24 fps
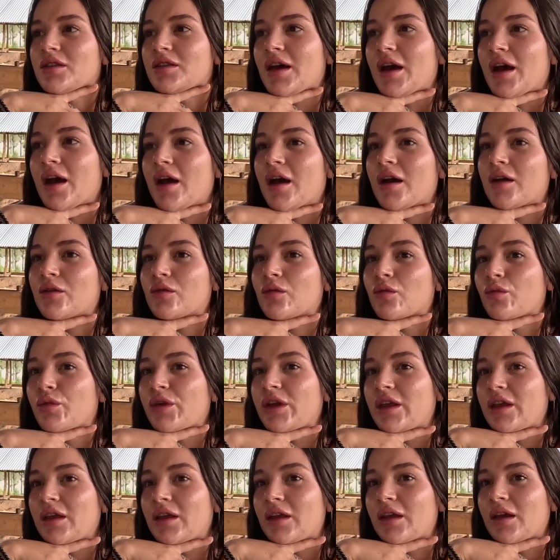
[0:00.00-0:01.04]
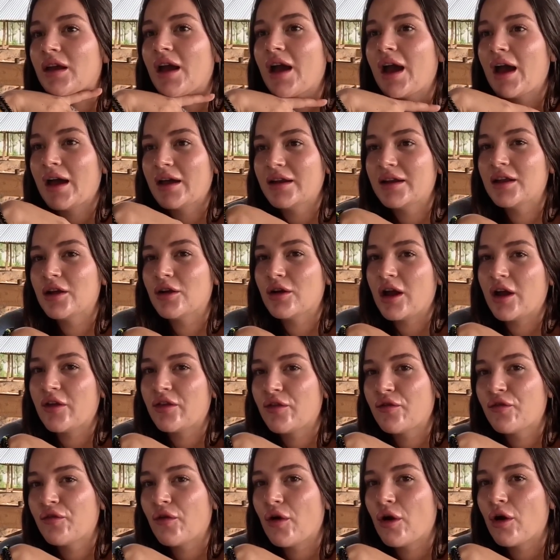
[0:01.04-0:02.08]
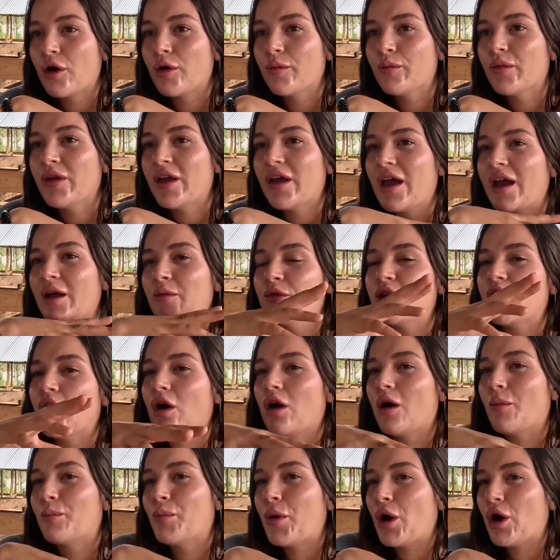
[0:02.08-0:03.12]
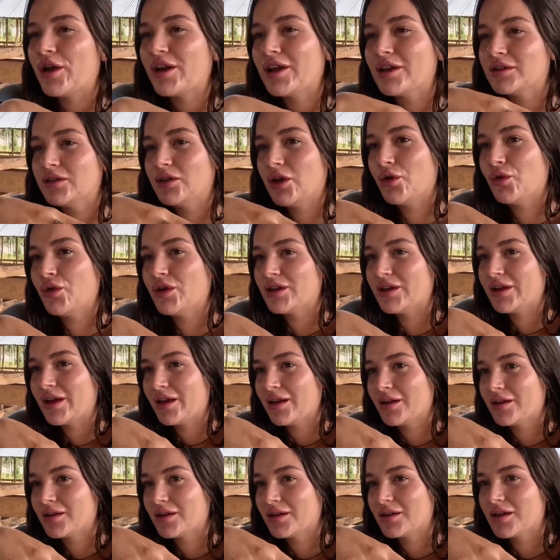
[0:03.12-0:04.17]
that we had here at the farm and we bought it locally